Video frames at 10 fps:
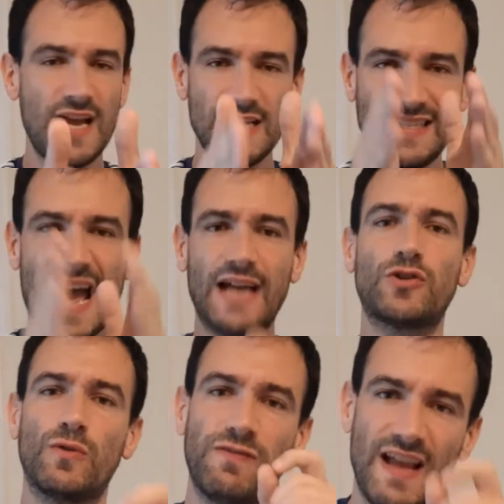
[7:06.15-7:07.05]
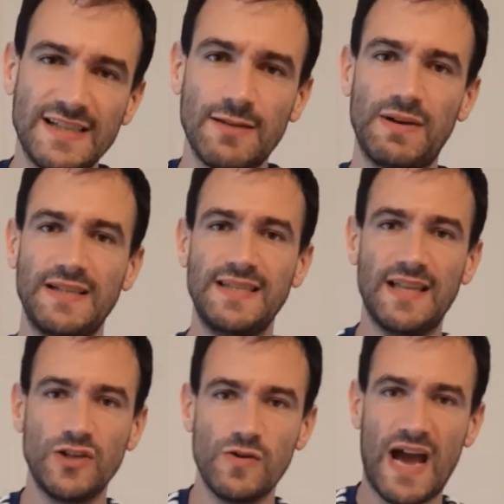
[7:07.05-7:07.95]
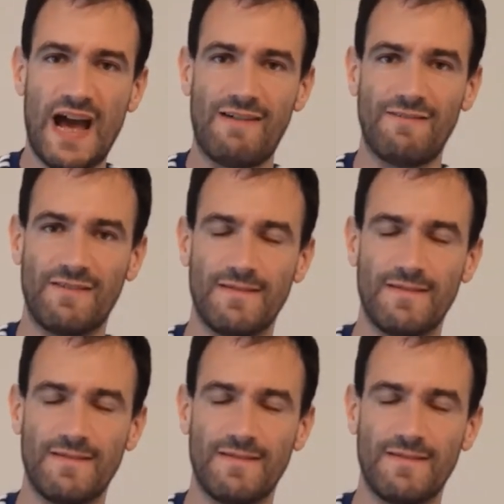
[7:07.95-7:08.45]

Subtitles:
natural flexibility that you have.